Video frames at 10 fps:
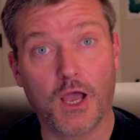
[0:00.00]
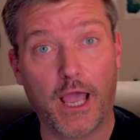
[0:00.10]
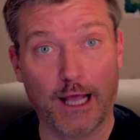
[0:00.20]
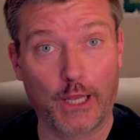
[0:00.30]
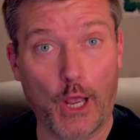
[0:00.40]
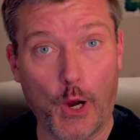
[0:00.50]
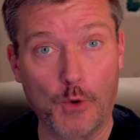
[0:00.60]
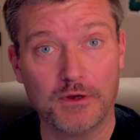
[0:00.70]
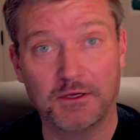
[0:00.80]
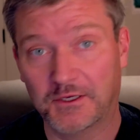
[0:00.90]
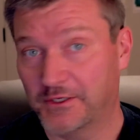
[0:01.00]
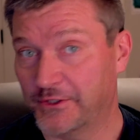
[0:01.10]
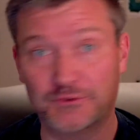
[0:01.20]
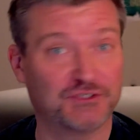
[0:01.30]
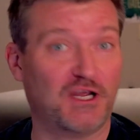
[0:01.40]
Hello?
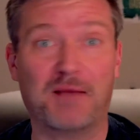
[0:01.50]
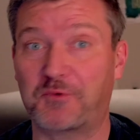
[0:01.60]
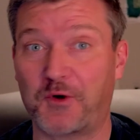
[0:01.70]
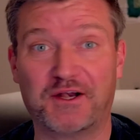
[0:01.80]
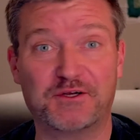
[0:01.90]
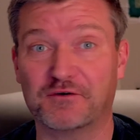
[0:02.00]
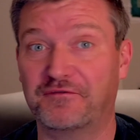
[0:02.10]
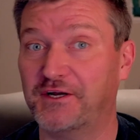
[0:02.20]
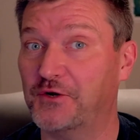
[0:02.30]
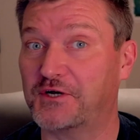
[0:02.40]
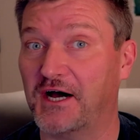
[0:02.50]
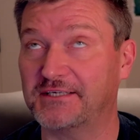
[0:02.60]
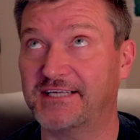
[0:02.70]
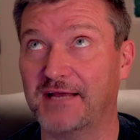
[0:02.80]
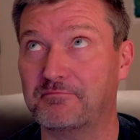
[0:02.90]
You just upgraded your video
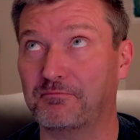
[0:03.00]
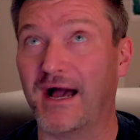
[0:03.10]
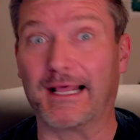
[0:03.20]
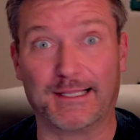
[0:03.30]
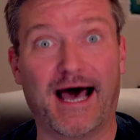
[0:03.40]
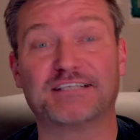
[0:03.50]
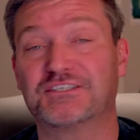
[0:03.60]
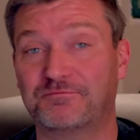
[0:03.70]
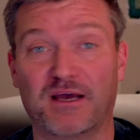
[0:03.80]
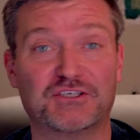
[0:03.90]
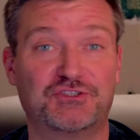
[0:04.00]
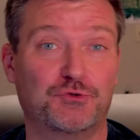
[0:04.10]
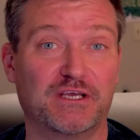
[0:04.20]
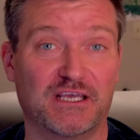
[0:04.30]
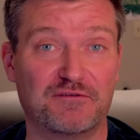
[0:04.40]
content by a lot just by
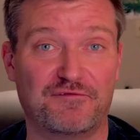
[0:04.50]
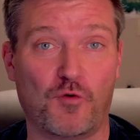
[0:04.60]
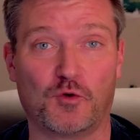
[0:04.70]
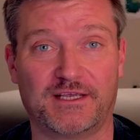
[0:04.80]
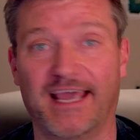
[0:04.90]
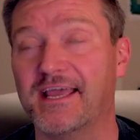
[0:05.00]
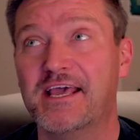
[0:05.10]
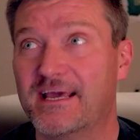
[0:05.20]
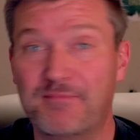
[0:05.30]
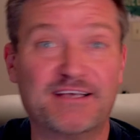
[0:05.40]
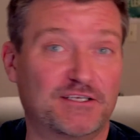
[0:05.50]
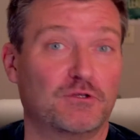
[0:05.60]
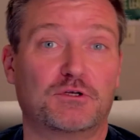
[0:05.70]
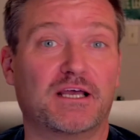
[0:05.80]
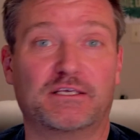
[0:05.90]
shooting in 4K. It makes it
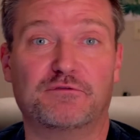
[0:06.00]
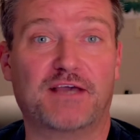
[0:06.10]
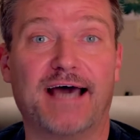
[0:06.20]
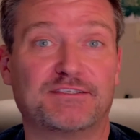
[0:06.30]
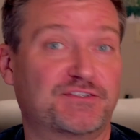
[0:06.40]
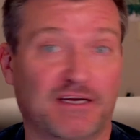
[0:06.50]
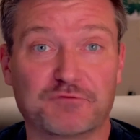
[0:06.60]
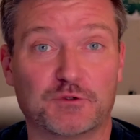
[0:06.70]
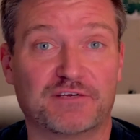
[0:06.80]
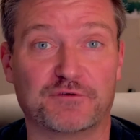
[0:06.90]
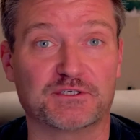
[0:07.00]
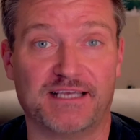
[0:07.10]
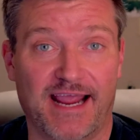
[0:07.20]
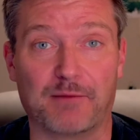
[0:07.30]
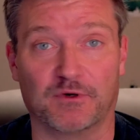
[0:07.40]
look like you've got several different
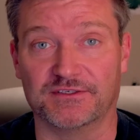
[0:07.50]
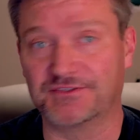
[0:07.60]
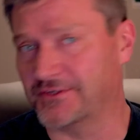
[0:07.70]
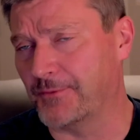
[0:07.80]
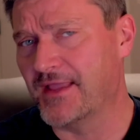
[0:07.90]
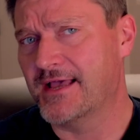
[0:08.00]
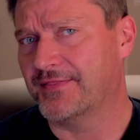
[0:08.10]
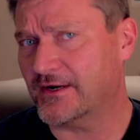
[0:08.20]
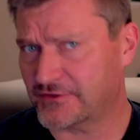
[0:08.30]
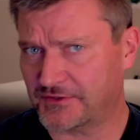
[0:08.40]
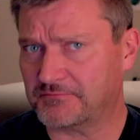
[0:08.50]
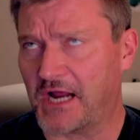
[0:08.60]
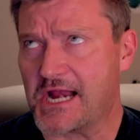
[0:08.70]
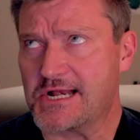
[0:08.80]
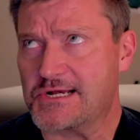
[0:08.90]
cameras. So there's
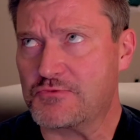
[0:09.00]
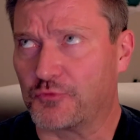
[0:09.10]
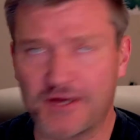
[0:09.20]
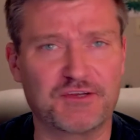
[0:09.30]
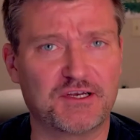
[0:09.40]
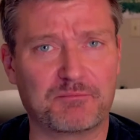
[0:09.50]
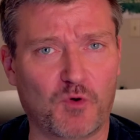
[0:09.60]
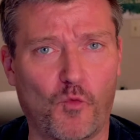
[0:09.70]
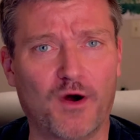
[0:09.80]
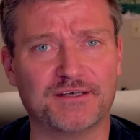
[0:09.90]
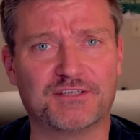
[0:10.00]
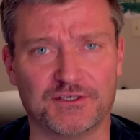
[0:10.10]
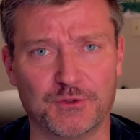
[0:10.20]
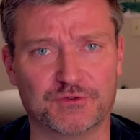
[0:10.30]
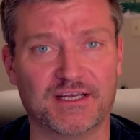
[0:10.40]
reason number one to
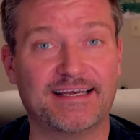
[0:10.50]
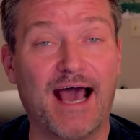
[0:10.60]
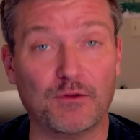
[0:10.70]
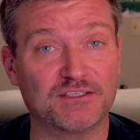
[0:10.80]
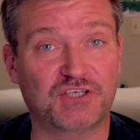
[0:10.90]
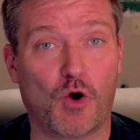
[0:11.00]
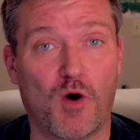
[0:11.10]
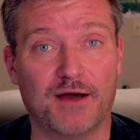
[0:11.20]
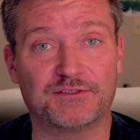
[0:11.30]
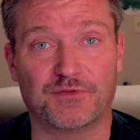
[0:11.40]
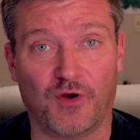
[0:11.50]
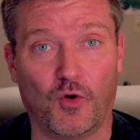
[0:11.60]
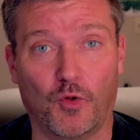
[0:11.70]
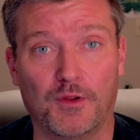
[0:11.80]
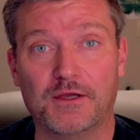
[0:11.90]
use it. Now let's go on to the
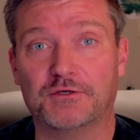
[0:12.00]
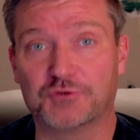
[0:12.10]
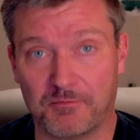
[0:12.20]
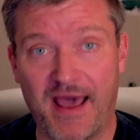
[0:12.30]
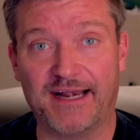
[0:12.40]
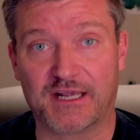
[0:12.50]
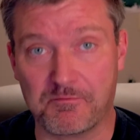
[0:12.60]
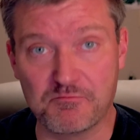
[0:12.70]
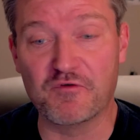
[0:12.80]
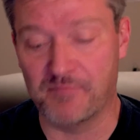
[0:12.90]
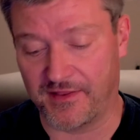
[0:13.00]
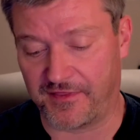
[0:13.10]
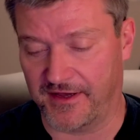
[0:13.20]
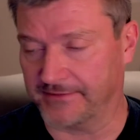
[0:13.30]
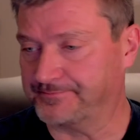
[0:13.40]
whole dramatic movement
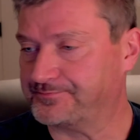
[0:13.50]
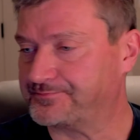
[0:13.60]
thing.